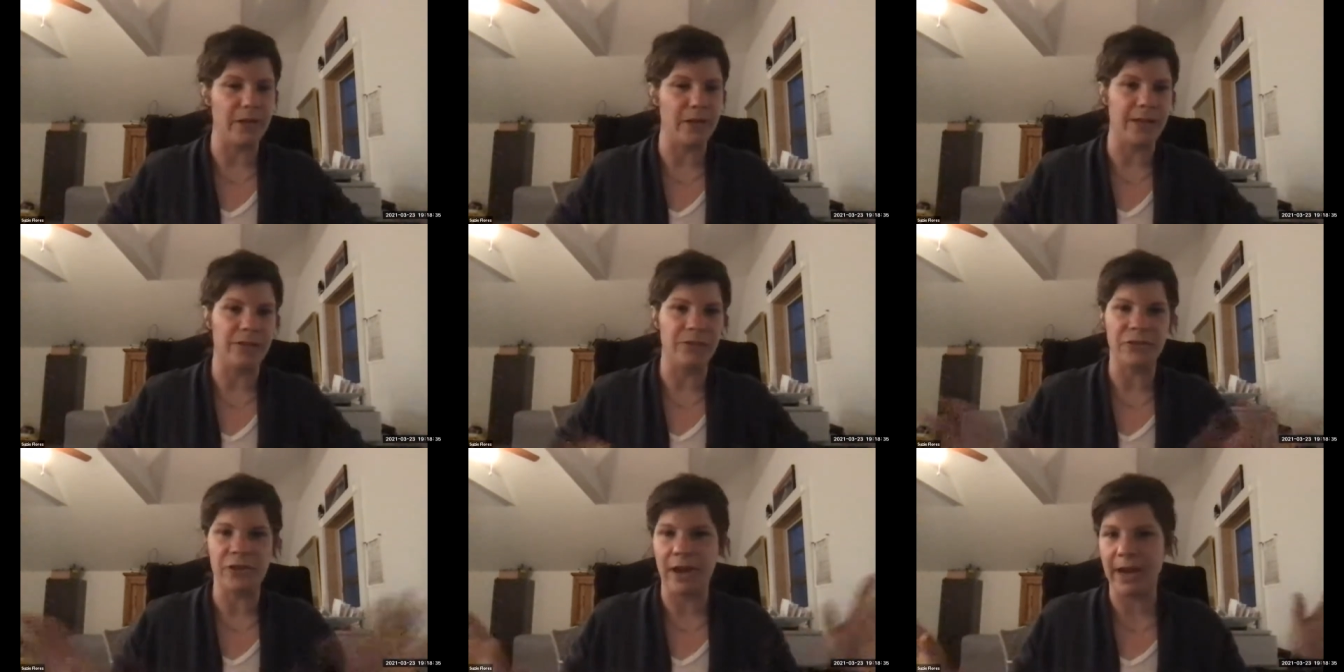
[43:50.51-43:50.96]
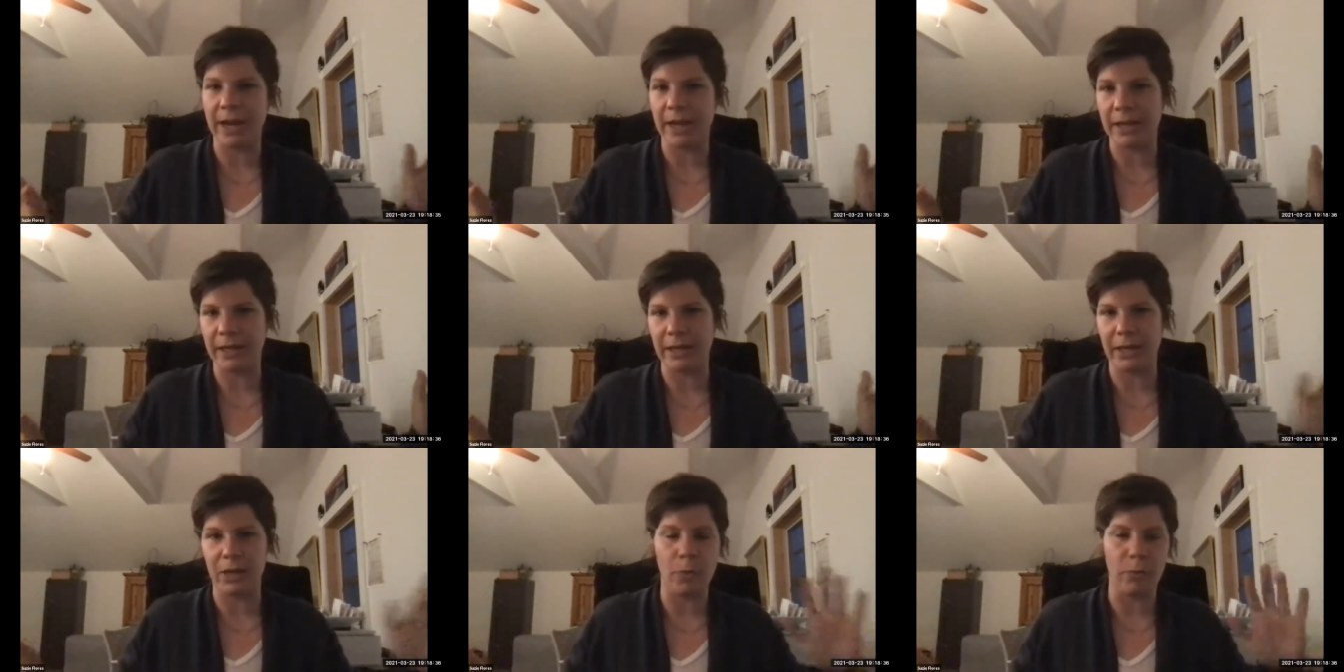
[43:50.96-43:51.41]
and trying
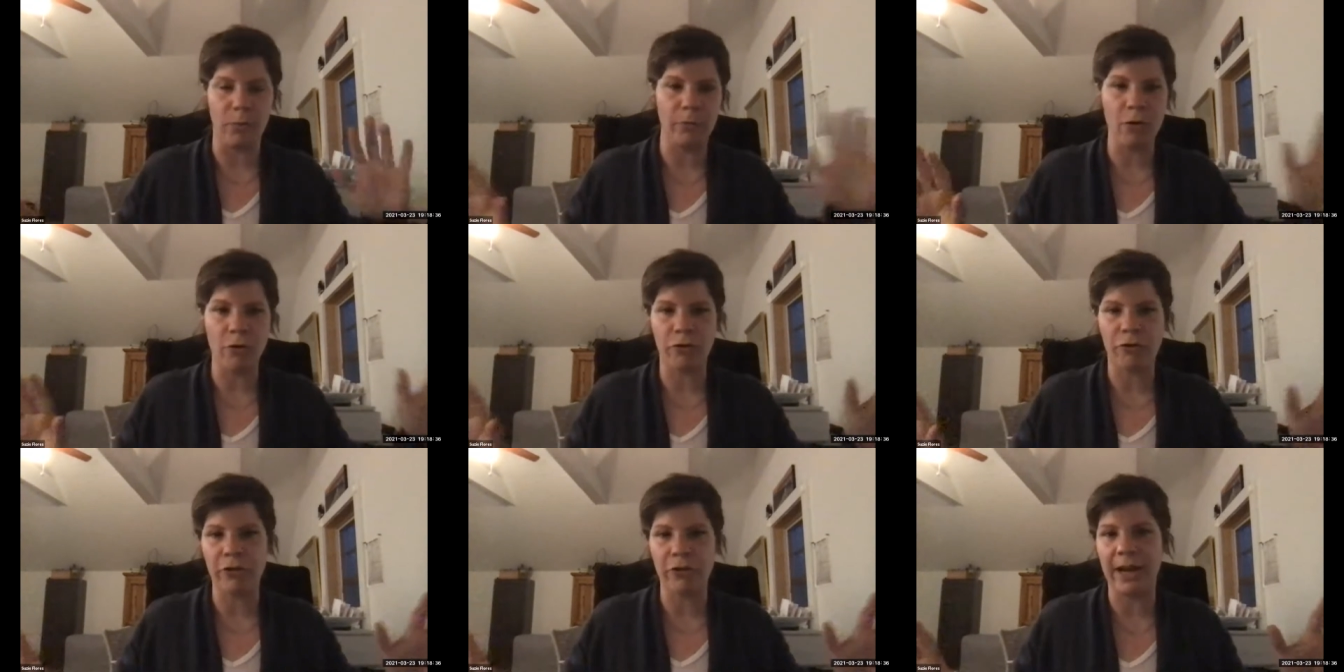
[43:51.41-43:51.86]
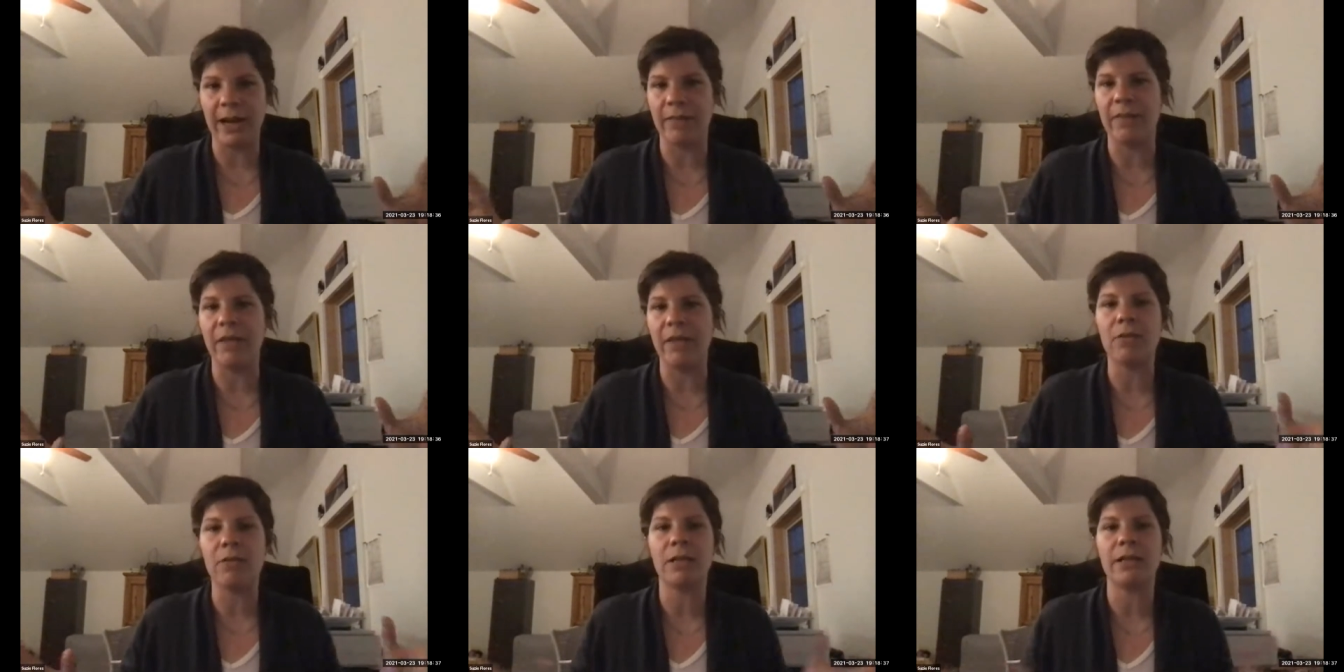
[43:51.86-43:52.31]
to you know procreate and
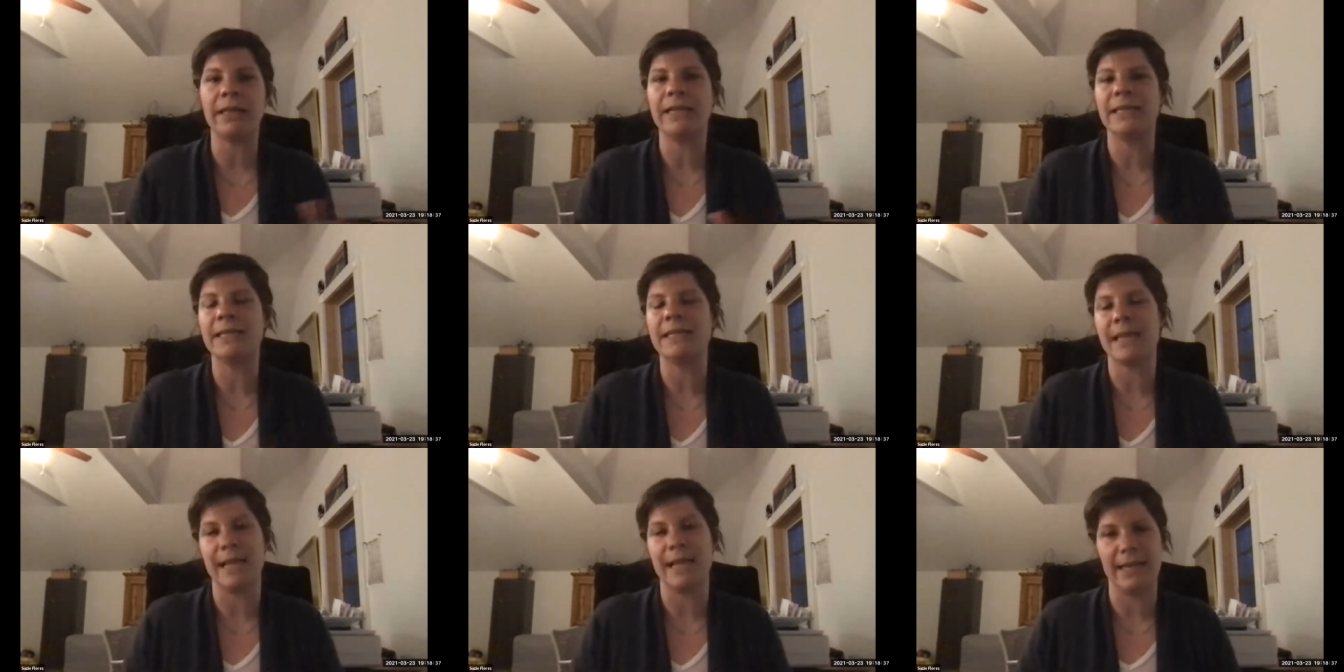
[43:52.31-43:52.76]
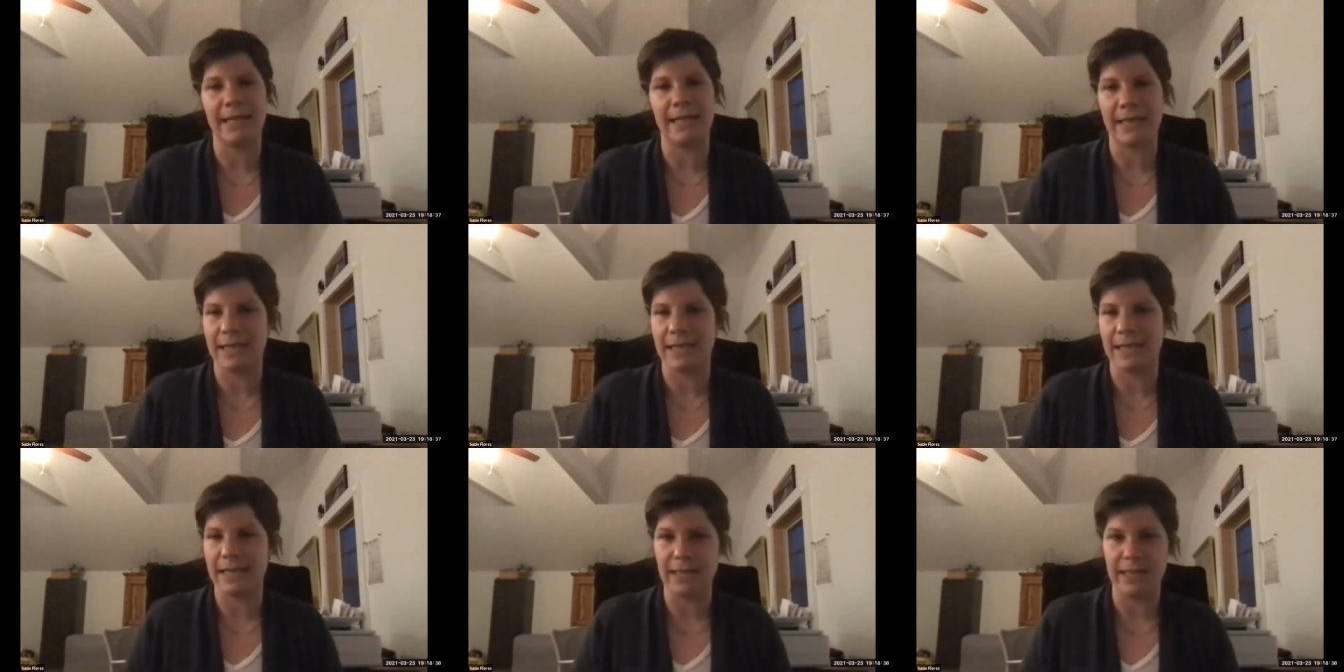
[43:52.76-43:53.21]
they'll cling to
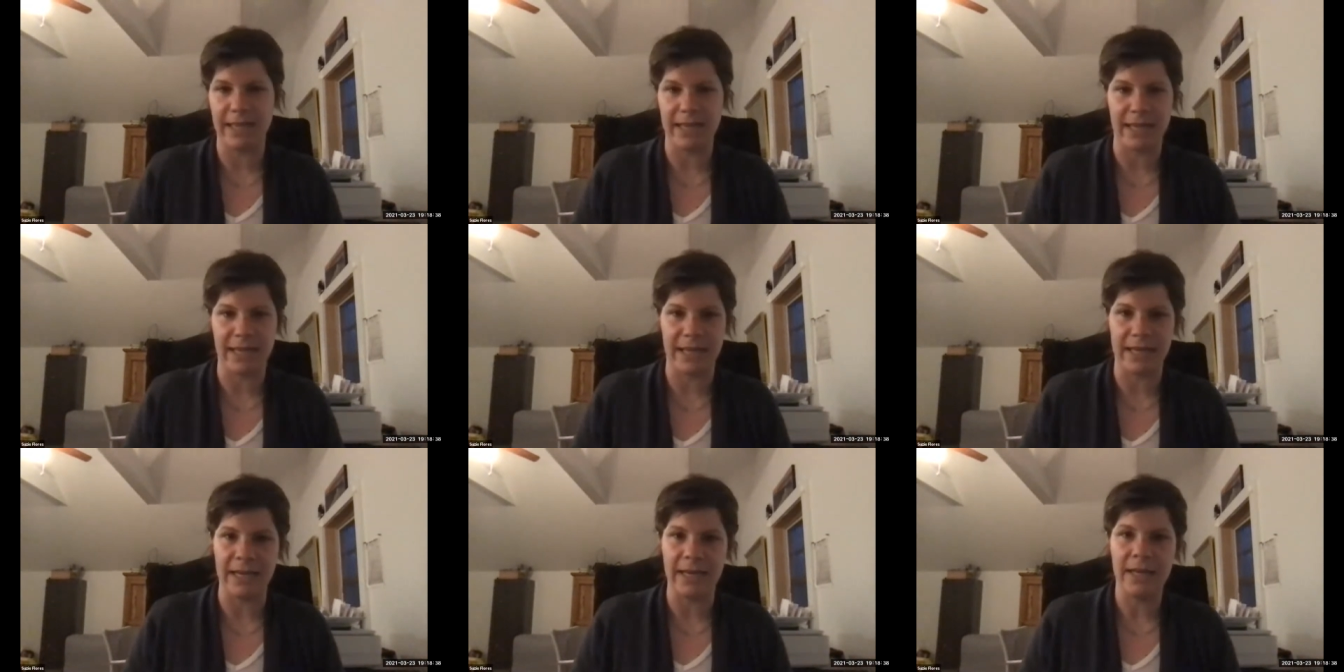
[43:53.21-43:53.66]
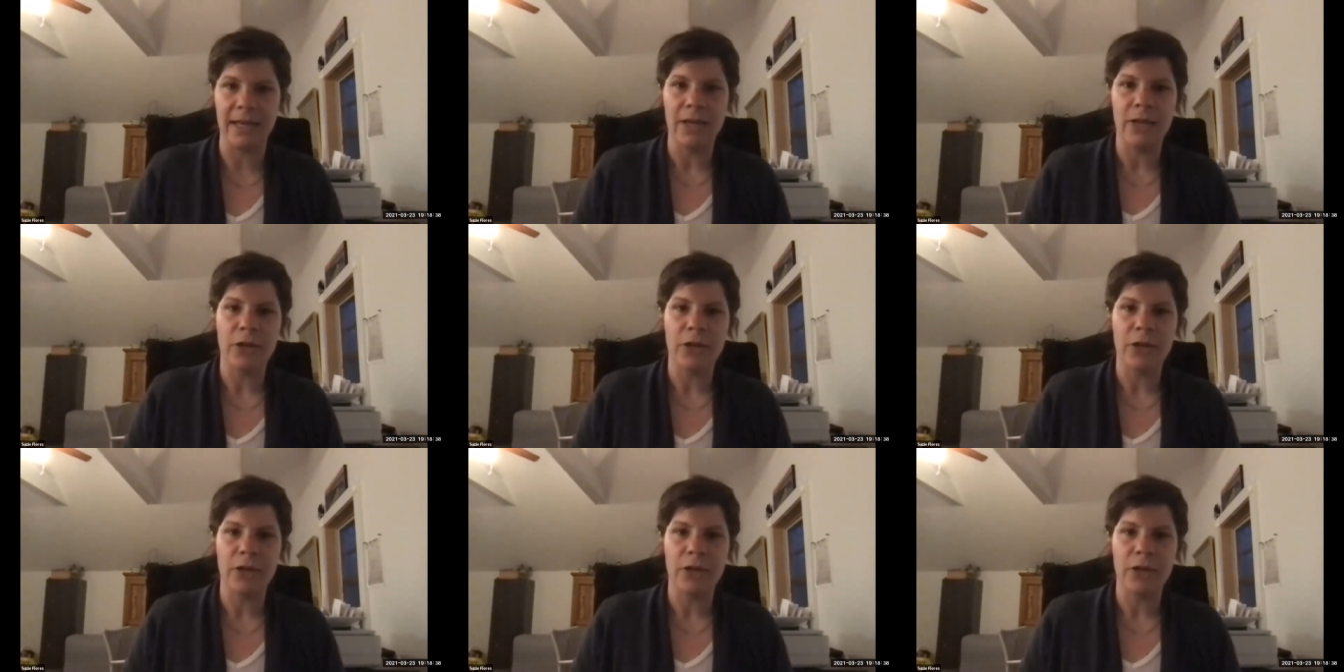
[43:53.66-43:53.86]
anything that they can